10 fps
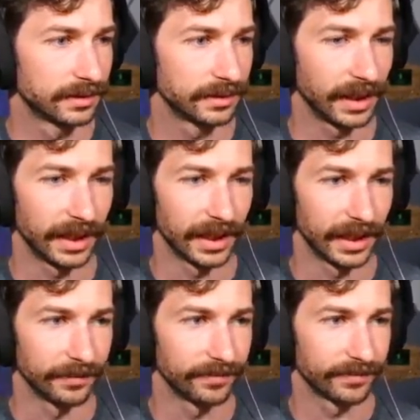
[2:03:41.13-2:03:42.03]

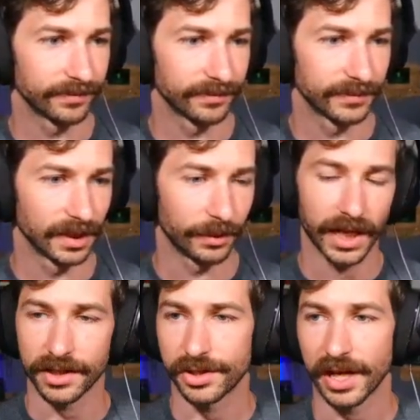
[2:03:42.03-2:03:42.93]
Yeah. Yeah. Oh, we
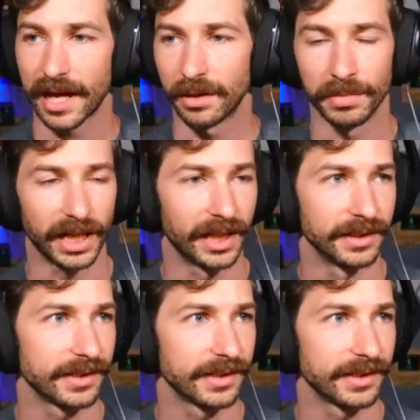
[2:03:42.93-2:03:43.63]
got shadow oh, banned.